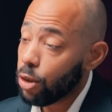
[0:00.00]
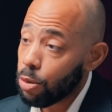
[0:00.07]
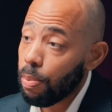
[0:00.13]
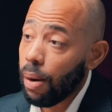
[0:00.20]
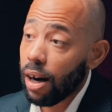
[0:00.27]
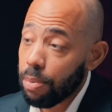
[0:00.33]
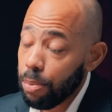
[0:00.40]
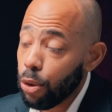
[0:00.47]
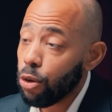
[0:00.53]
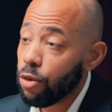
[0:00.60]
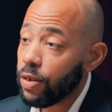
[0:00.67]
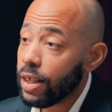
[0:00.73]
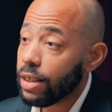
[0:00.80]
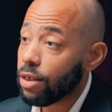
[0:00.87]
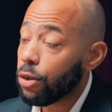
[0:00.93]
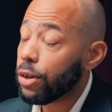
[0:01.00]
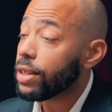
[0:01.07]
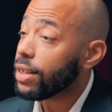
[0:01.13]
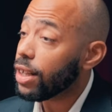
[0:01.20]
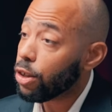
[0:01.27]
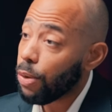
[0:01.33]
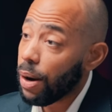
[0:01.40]
smart move is, okay,
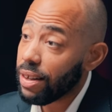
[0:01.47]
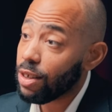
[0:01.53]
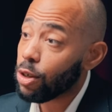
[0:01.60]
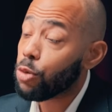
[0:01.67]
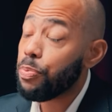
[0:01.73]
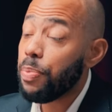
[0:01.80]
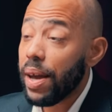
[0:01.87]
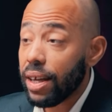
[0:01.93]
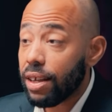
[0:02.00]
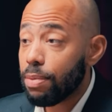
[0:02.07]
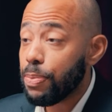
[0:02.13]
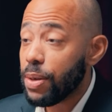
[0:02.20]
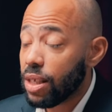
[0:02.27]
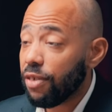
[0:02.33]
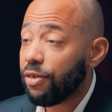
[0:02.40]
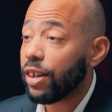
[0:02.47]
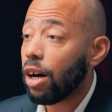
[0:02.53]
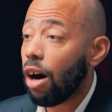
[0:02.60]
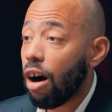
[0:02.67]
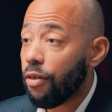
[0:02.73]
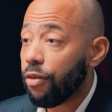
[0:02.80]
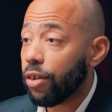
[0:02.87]
they created a
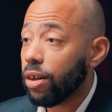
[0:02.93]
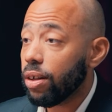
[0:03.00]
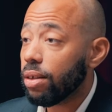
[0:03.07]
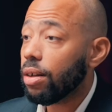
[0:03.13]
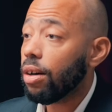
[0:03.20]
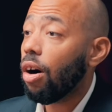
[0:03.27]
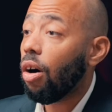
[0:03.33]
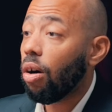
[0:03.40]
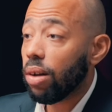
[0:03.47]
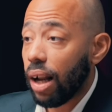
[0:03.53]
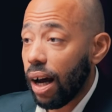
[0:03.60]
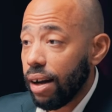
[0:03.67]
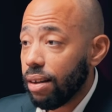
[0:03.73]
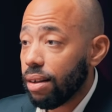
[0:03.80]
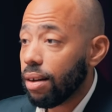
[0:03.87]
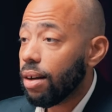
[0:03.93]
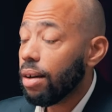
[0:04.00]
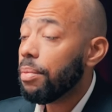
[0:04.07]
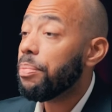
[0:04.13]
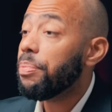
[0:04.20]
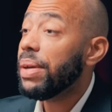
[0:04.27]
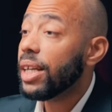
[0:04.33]
specific offer online,
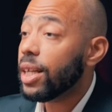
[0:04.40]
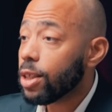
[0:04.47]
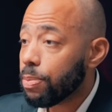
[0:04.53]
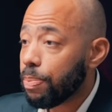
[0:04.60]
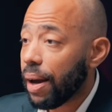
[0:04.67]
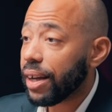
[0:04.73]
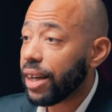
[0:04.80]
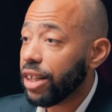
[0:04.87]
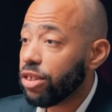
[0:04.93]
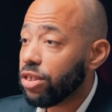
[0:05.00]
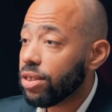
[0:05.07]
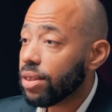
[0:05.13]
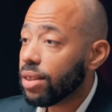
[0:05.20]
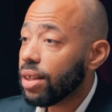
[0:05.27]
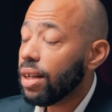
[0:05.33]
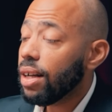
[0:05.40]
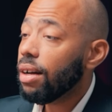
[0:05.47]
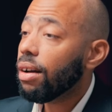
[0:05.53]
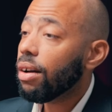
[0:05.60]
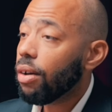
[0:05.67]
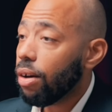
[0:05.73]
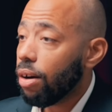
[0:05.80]
biggest package,
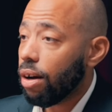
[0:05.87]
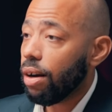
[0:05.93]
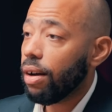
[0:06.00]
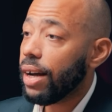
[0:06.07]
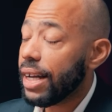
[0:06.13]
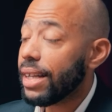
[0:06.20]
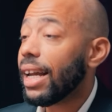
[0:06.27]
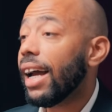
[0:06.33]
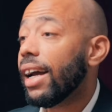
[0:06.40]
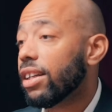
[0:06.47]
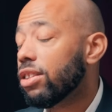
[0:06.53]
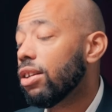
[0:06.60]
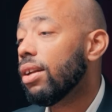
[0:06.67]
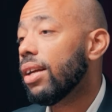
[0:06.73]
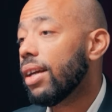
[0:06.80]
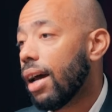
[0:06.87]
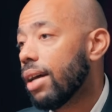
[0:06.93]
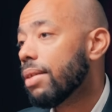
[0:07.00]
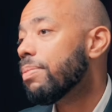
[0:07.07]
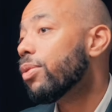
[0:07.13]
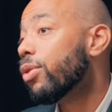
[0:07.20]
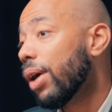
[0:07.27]
and I actually
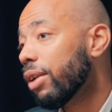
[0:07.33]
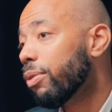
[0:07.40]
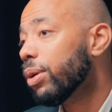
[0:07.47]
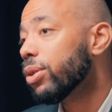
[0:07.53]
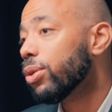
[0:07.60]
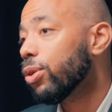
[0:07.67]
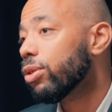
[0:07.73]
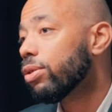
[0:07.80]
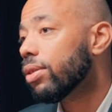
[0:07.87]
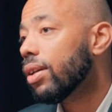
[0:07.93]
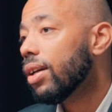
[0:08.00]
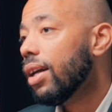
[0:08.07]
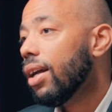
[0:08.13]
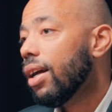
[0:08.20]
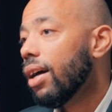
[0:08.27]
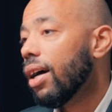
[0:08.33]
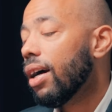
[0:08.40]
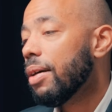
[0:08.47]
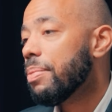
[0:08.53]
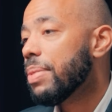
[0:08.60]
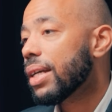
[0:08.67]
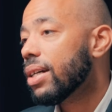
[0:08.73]
had great results
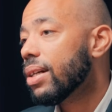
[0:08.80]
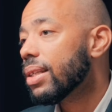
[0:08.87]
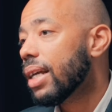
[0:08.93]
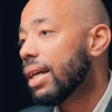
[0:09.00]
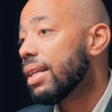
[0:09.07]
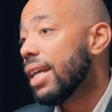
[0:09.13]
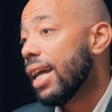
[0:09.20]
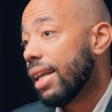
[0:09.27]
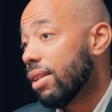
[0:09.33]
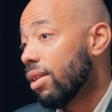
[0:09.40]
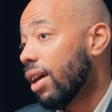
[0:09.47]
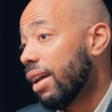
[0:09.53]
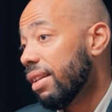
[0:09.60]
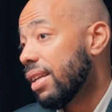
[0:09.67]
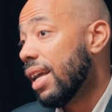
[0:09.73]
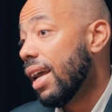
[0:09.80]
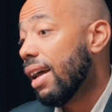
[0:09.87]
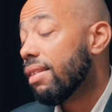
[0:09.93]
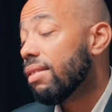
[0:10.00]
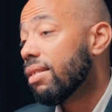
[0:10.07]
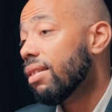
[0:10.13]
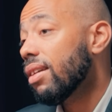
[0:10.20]
because at the
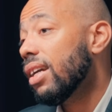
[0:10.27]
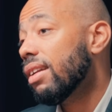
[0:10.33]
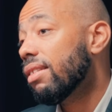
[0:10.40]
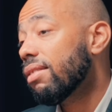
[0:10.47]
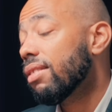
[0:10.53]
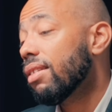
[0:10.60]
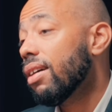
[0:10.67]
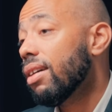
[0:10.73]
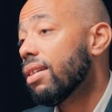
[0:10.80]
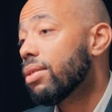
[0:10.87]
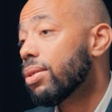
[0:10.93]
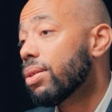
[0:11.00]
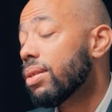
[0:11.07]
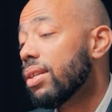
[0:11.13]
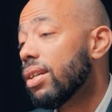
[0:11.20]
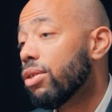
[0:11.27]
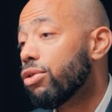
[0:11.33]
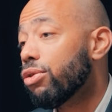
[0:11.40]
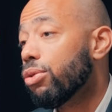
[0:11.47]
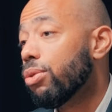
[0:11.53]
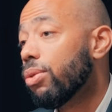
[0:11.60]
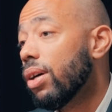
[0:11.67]
end, it's succeeded
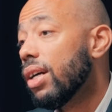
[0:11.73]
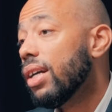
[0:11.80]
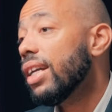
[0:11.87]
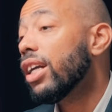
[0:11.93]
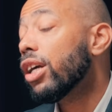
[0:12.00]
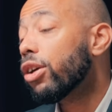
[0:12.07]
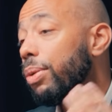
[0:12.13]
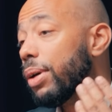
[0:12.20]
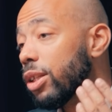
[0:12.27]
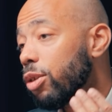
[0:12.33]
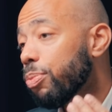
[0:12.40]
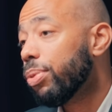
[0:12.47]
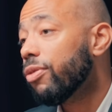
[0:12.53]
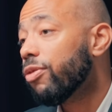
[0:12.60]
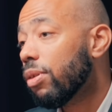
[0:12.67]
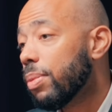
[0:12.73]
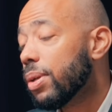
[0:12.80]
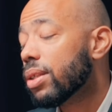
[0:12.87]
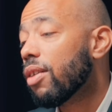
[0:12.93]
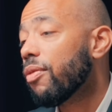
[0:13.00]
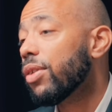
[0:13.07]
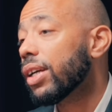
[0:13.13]
to increase the
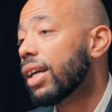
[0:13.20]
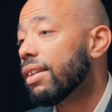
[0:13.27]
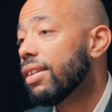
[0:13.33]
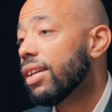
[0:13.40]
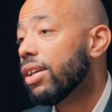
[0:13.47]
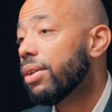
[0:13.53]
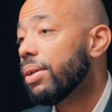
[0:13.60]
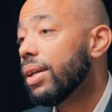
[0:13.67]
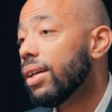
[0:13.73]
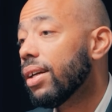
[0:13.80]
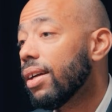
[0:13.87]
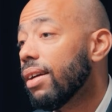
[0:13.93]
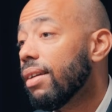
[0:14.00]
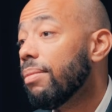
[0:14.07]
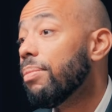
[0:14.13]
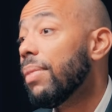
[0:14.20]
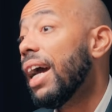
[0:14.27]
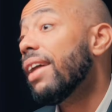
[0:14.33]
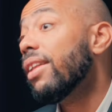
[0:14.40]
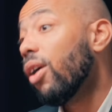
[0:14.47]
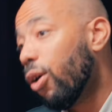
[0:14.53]
performance of the category and